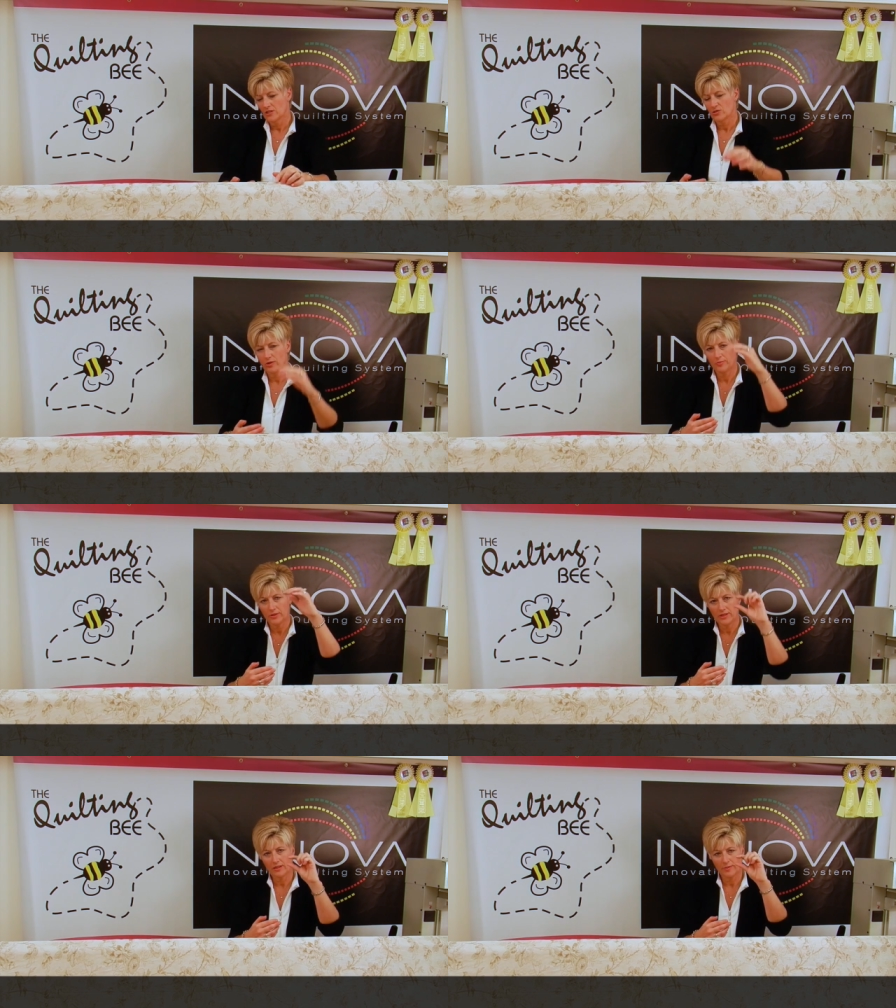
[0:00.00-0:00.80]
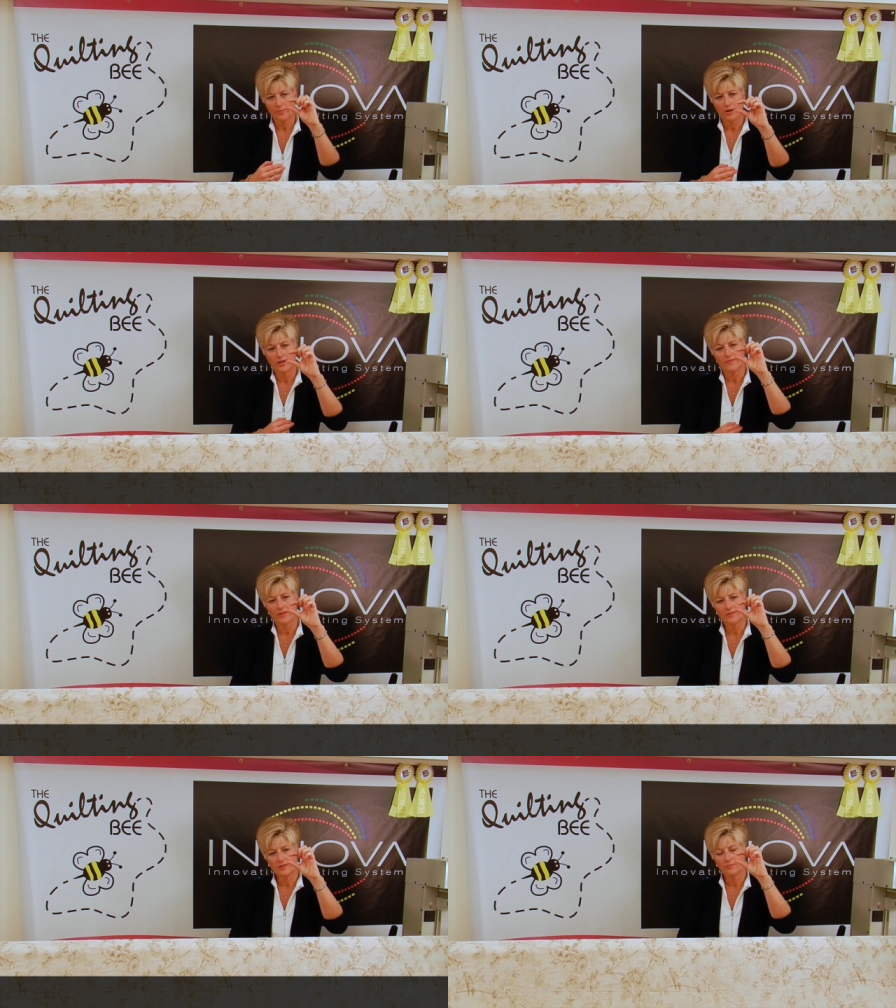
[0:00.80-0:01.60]
So when I put the clip on, I've
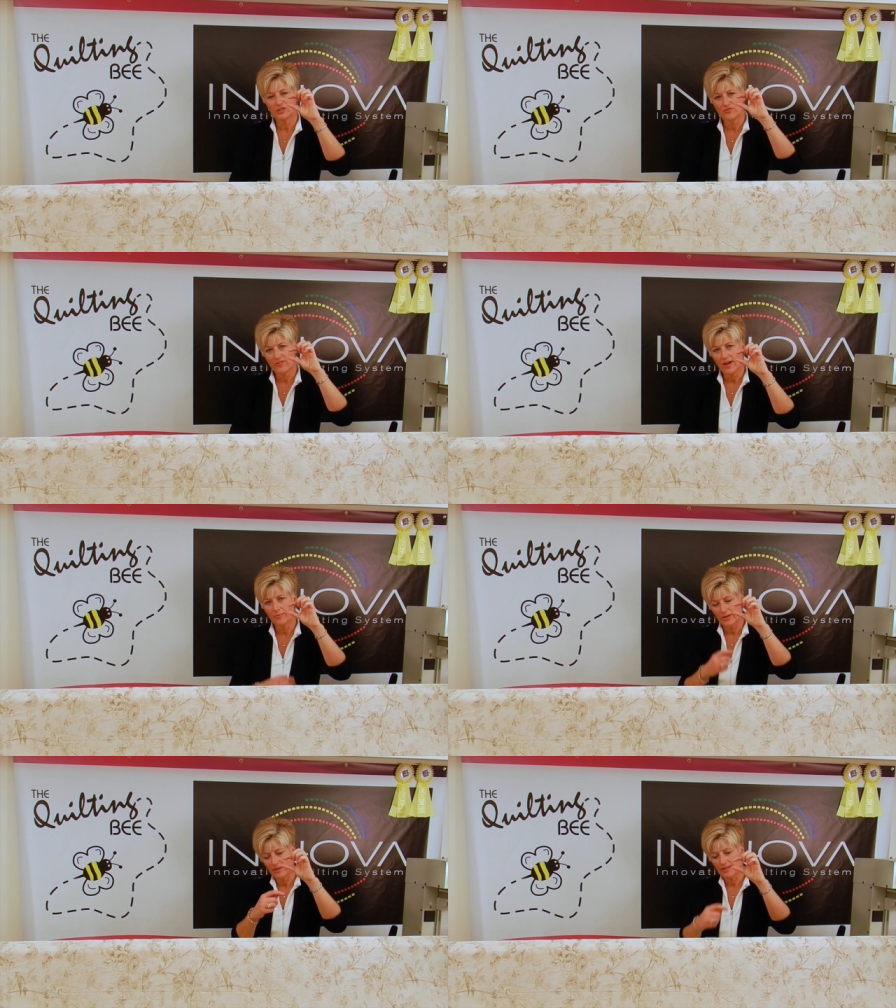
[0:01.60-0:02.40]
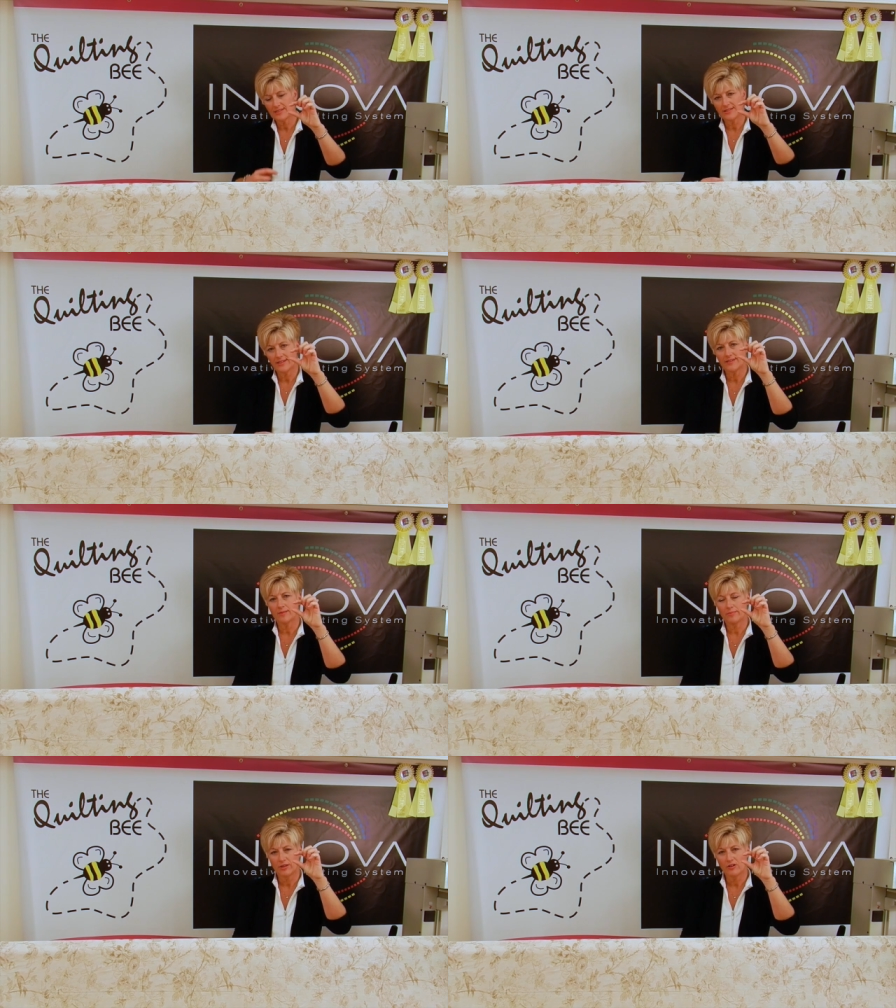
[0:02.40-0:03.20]
got this much fabric
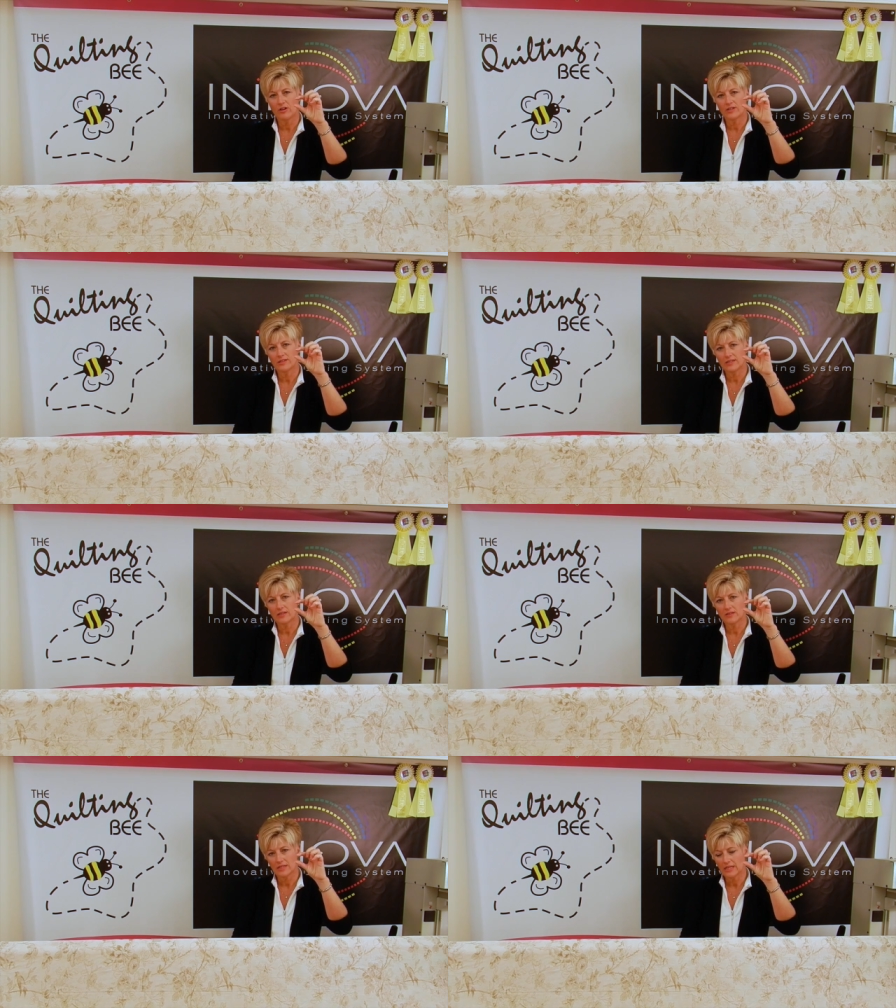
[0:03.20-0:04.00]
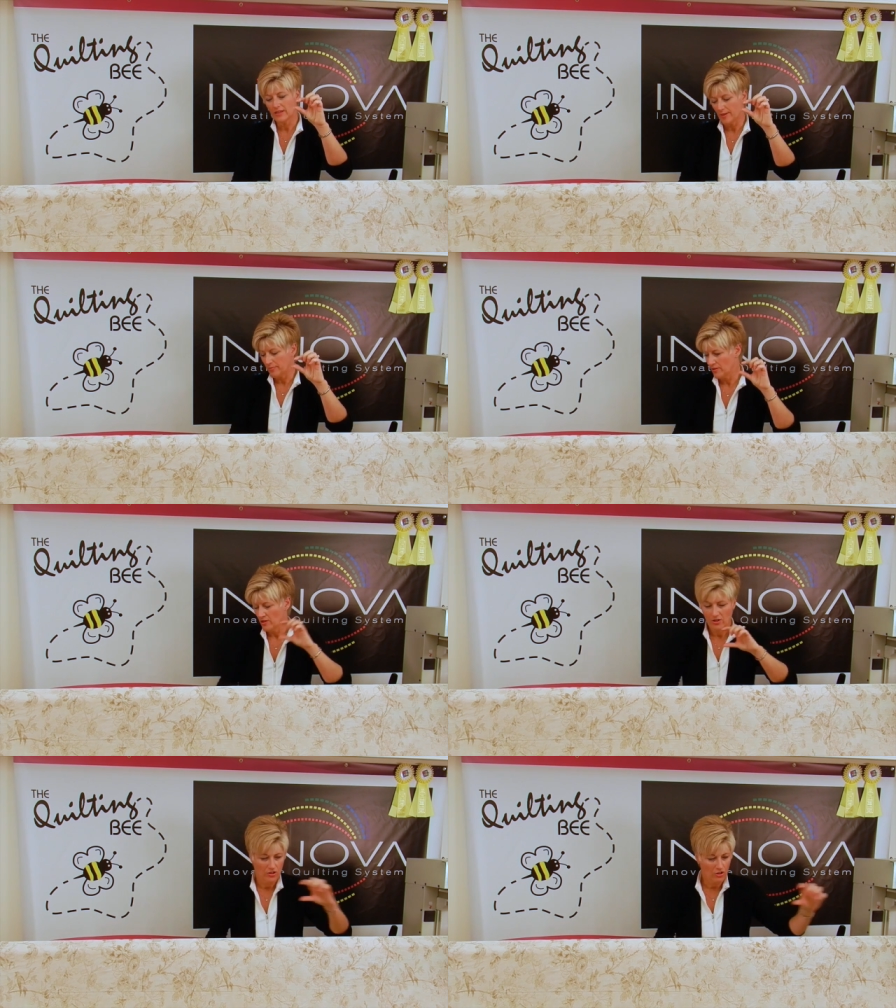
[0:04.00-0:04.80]
extending beyond the clip
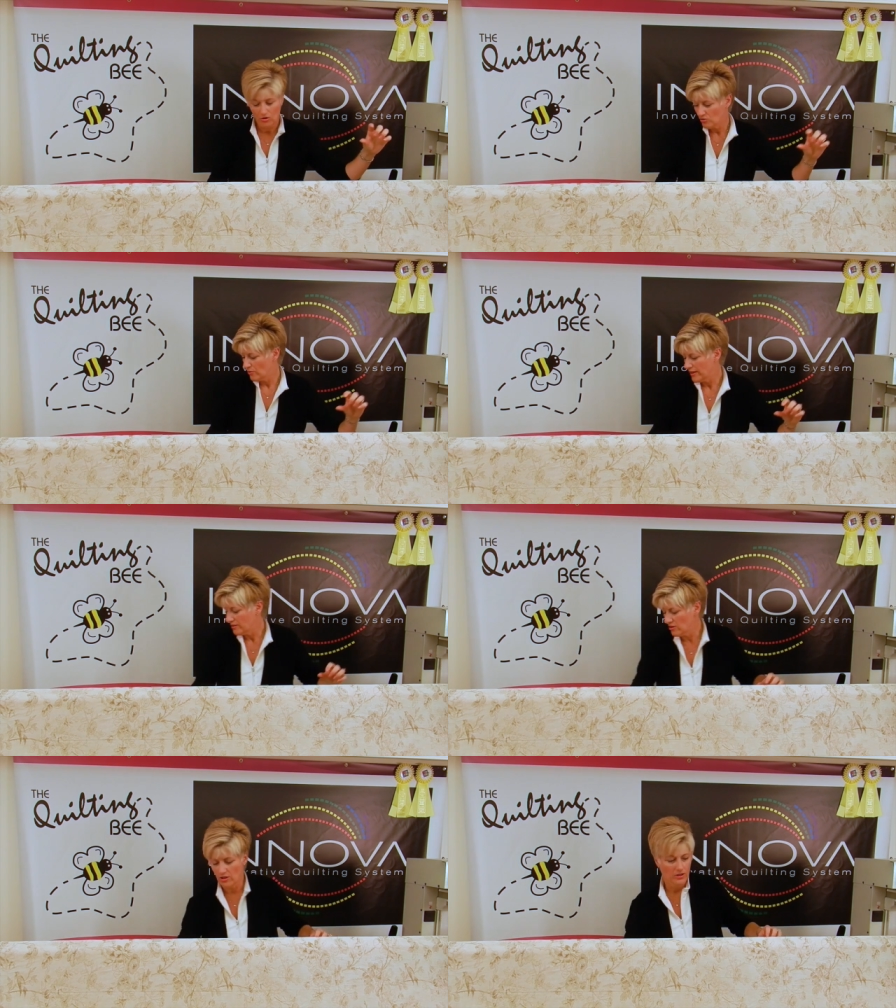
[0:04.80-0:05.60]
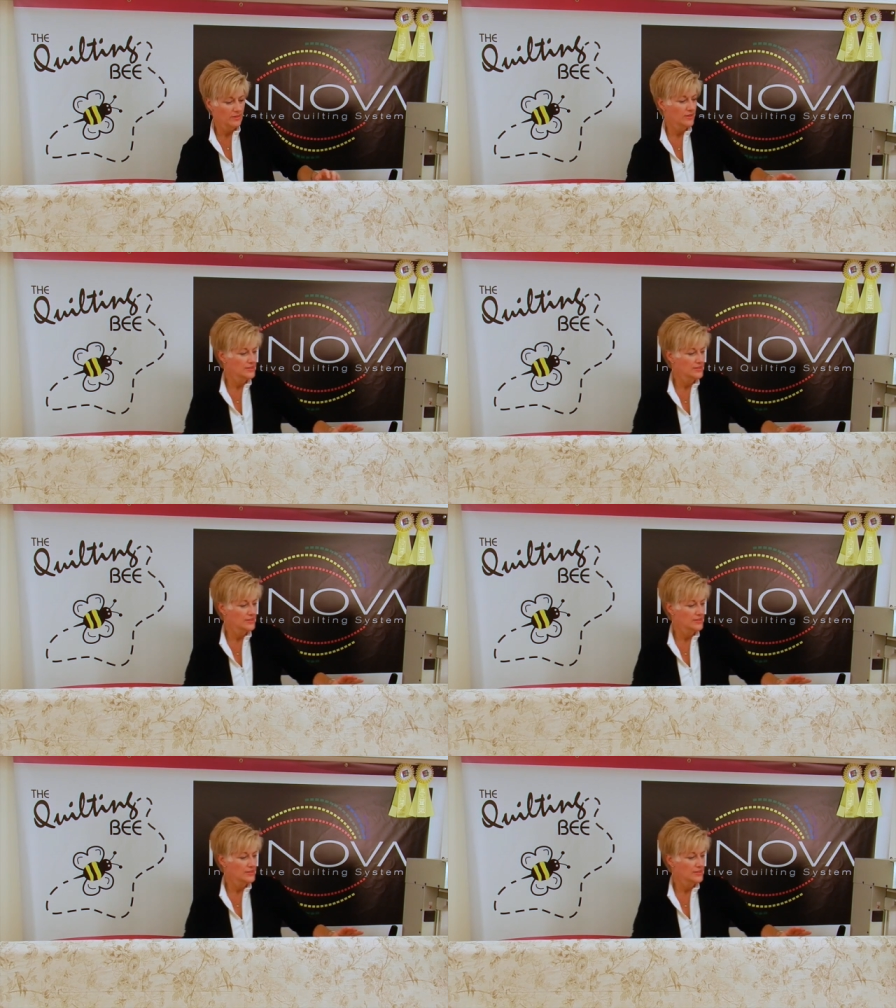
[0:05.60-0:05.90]
all the way along, and